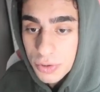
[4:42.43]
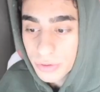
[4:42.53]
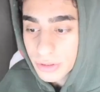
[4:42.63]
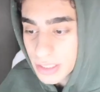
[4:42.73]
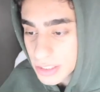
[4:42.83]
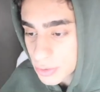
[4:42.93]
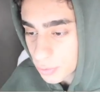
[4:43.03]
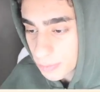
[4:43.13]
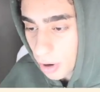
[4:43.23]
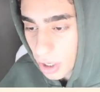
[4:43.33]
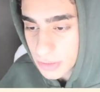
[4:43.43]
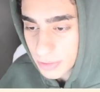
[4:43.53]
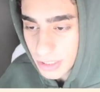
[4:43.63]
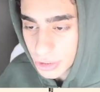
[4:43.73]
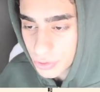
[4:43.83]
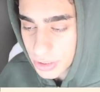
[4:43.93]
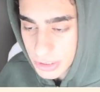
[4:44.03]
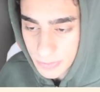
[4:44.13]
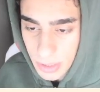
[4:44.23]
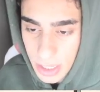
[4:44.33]
these were possible
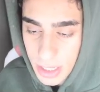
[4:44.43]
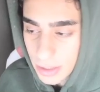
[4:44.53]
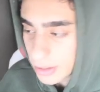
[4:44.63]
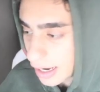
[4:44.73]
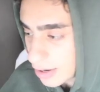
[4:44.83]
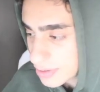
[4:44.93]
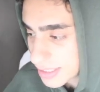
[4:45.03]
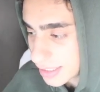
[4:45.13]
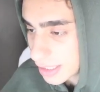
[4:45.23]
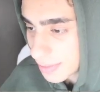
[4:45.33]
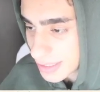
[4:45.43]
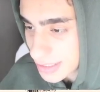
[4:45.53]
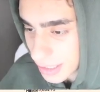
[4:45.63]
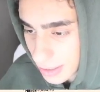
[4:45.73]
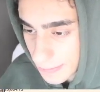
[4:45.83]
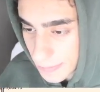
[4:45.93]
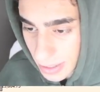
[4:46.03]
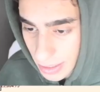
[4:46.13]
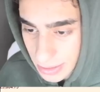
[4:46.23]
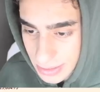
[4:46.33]
entries that I was thinking about taking, but
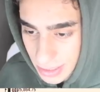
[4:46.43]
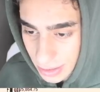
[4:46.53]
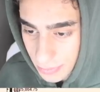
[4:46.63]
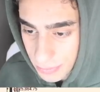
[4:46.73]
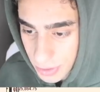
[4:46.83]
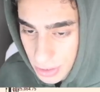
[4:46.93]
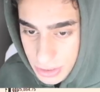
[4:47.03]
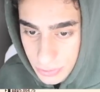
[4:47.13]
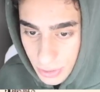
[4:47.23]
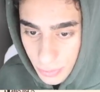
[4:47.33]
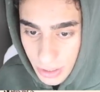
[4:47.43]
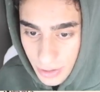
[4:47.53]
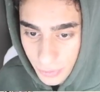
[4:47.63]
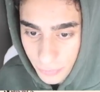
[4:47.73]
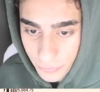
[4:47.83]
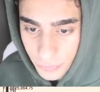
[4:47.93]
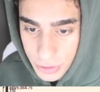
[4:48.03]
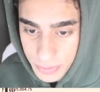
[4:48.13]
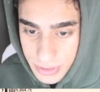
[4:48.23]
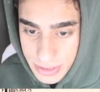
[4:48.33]
I didn't take them because, right, we have our
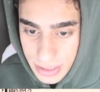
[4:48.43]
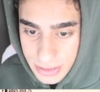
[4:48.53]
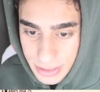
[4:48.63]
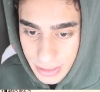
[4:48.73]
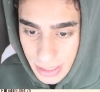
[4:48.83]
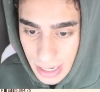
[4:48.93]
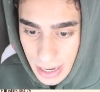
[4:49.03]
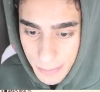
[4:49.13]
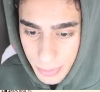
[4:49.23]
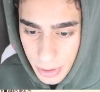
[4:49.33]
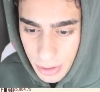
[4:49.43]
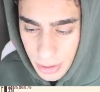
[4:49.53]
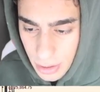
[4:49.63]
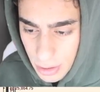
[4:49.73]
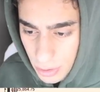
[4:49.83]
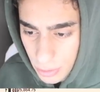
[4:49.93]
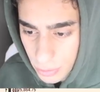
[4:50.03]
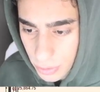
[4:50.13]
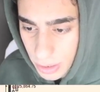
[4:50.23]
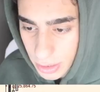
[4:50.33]
first presented gap
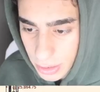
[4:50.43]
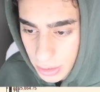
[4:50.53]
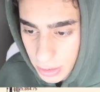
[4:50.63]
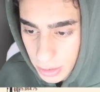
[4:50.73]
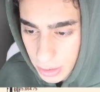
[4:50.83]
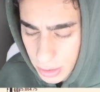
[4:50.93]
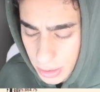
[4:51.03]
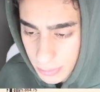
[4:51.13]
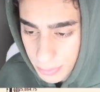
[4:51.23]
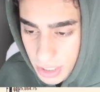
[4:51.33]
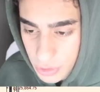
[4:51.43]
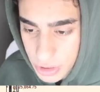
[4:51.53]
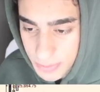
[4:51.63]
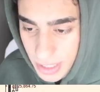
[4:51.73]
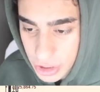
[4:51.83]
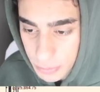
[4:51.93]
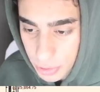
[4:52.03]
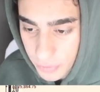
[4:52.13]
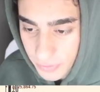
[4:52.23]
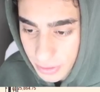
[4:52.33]
right here, and price respects it
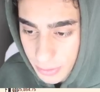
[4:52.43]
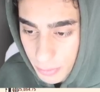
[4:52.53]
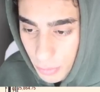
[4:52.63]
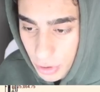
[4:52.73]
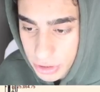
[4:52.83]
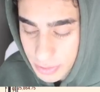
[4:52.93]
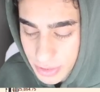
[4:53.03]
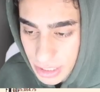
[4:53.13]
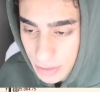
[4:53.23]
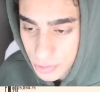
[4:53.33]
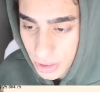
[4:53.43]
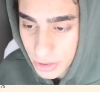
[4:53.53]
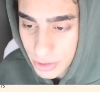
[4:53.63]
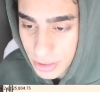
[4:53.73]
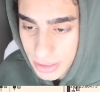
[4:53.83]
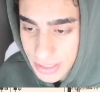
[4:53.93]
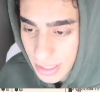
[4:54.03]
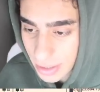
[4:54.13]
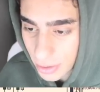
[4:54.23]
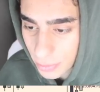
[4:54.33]
perfectly multiple times, right? You could have
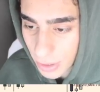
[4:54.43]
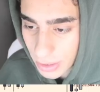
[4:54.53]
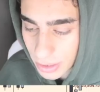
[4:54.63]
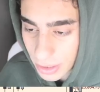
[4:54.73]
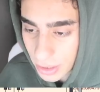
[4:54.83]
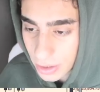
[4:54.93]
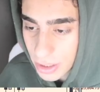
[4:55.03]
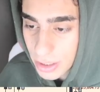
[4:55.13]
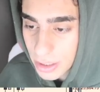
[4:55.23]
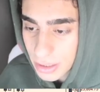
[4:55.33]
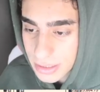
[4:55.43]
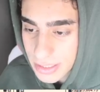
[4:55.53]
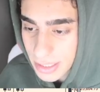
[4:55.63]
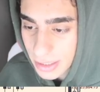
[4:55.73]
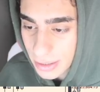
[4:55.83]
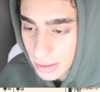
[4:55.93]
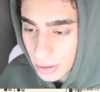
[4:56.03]
taken it right here, could have taken it